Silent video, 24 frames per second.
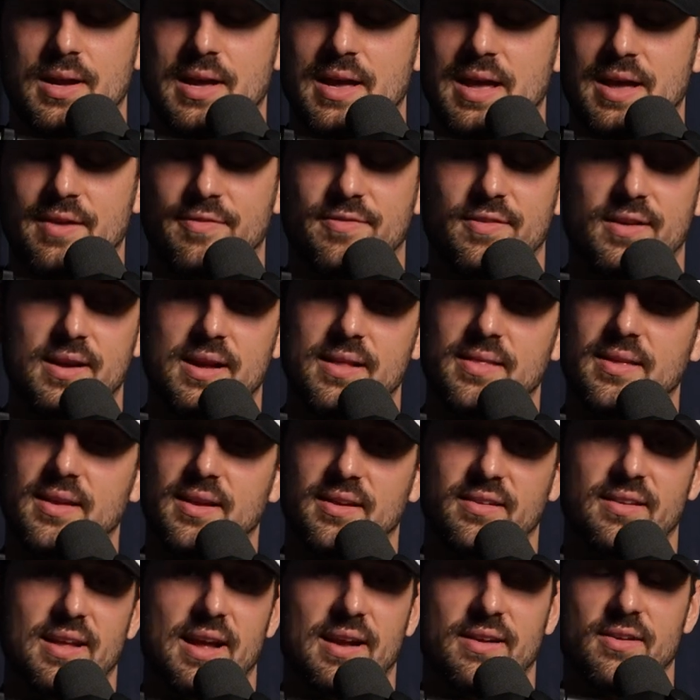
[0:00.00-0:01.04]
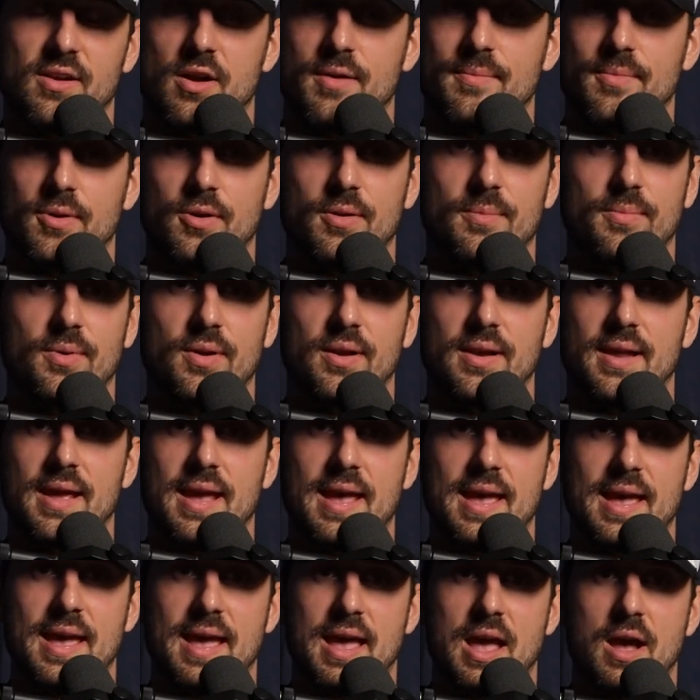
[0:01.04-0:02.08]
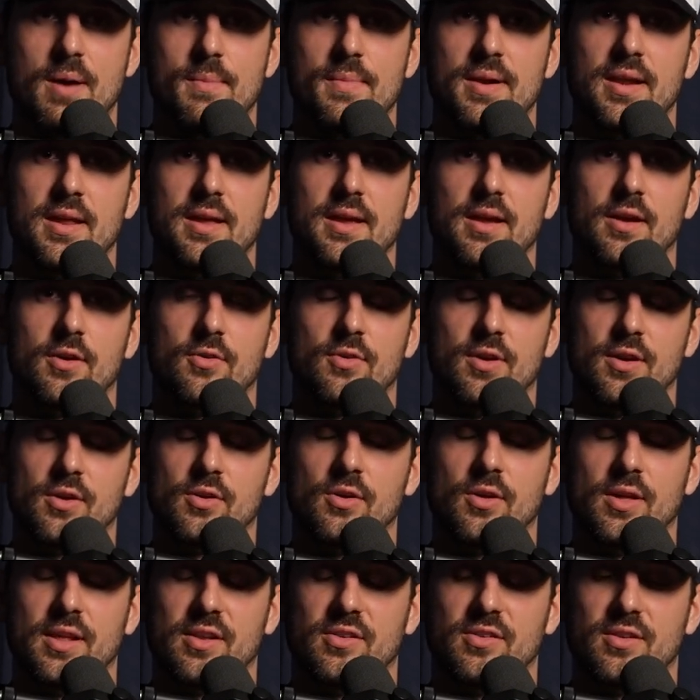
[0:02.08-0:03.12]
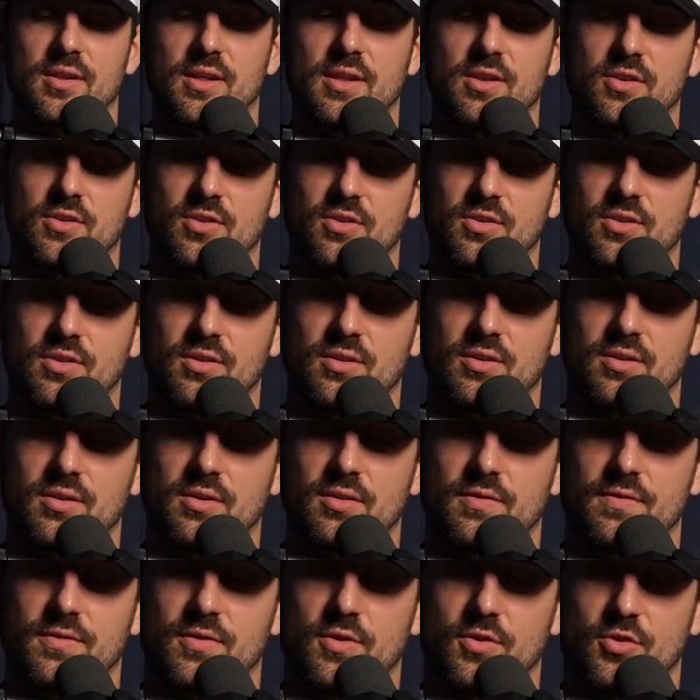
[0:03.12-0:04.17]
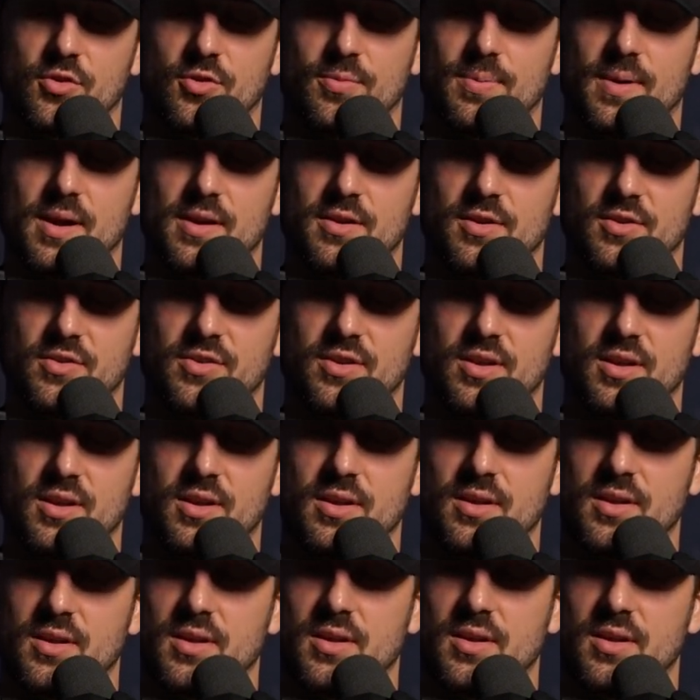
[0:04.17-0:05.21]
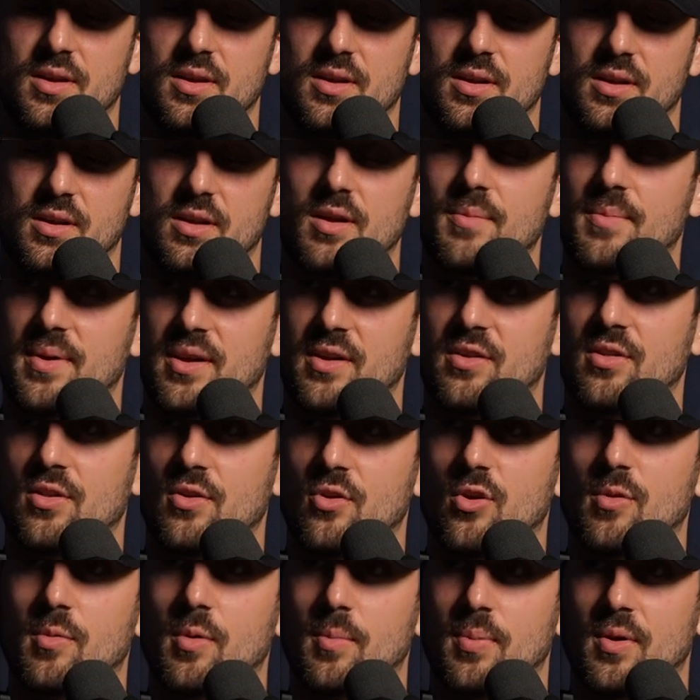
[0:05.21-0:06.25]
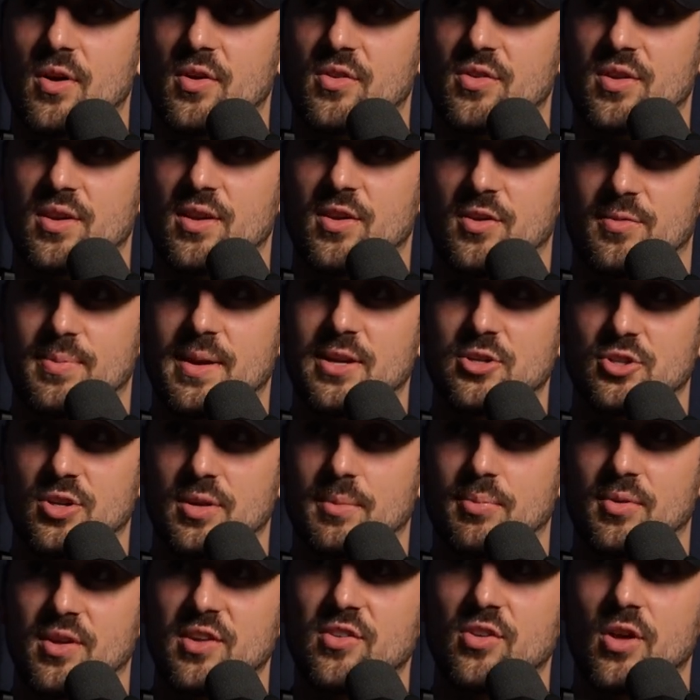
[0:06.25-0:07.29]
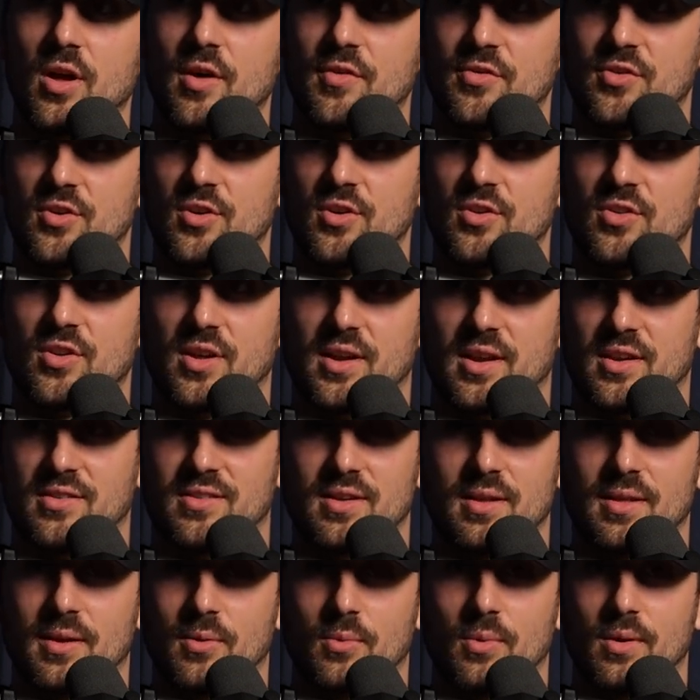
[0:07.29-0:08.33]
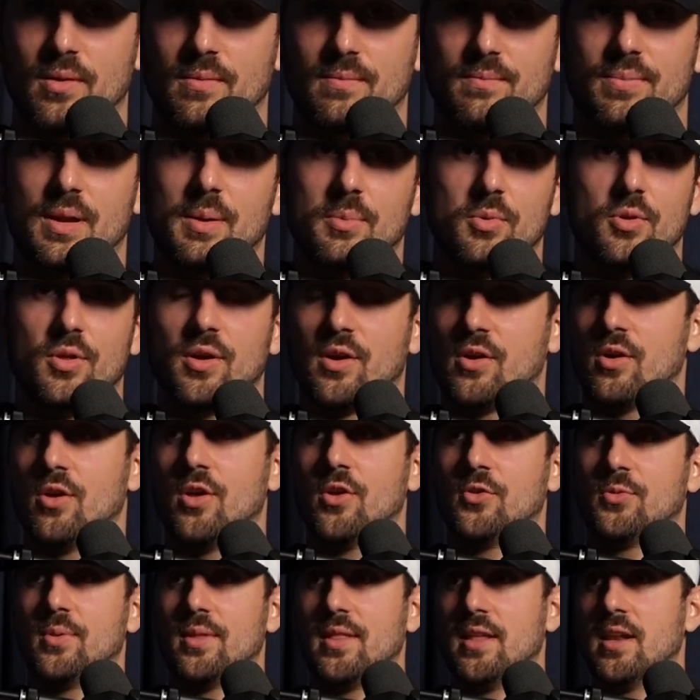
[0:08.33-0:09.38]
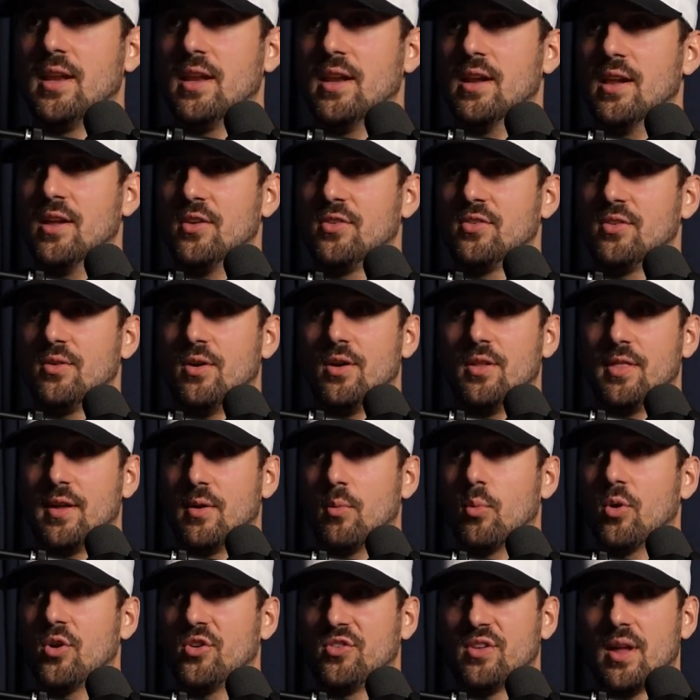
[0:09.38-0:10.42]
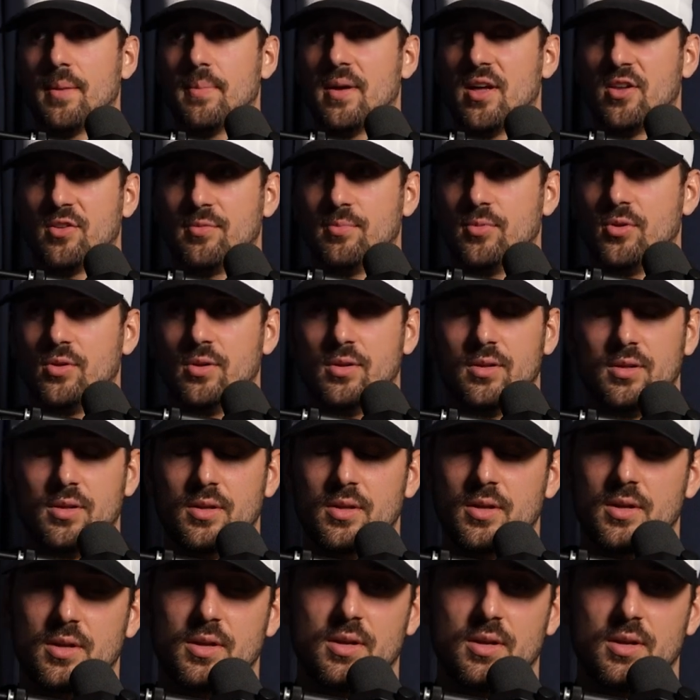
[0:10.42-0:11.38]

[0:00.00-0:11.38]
I forgot the exact number, but how many critical incidents first responders see compared to the normal person, especially police officers. Like I said, like people only call us when they need us on their worst day possible.